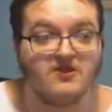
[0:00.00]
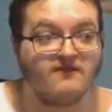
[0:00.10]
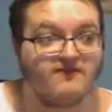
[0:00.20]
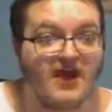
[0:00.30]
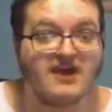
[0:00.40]

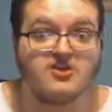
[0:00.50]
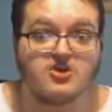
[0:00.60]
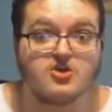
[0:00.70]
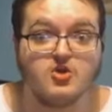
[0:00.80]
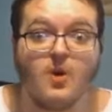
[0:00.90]
The fact
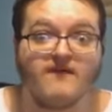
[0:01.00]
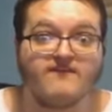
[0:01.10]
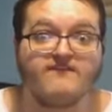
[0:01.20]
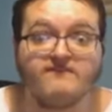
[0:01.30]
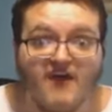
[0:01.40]
that you
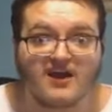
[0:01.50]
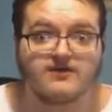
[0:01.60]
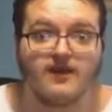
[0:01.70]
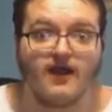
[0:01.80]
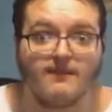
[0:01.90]
are
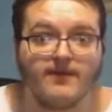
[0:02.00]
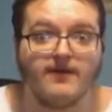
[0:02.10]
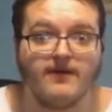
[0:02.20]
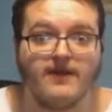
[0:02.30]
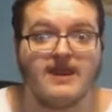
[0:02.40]
fucked up
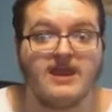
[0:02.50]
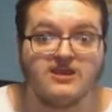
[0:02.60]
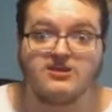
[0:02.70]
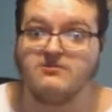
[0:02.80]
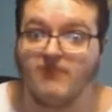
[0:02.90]

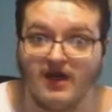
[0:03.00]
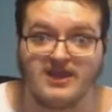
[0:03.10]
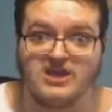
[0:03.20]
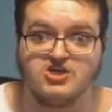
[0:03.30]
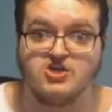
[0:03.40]
isn't
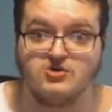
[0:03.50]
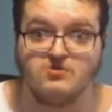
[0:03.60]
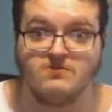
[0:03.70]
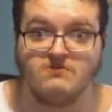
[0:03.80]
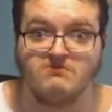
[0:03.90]
my issue.